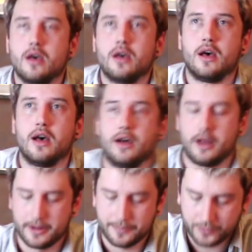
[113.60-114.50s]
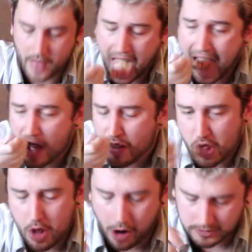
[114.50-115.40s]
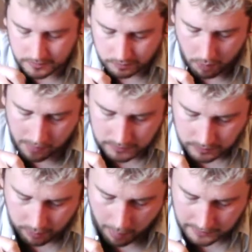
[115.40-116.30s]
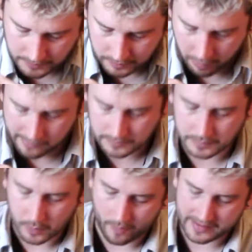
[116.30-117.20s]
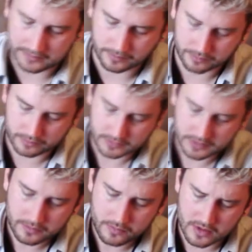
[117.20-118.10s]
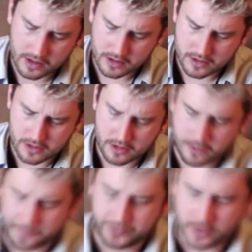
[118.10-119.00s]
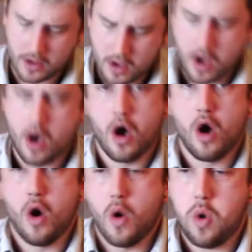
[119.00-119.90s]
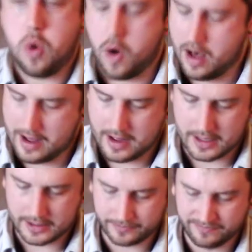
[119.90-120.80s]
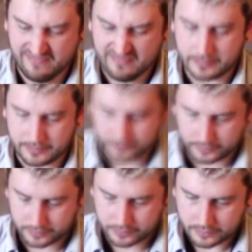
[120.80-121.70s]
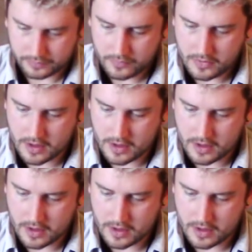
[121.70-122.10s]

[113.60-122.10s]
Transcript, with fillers: scale, I assume invented by Mr. or Mrs. Scoville, measures the heat of peppers from the humble bell pepper at 0 units all the way to dragon's breath at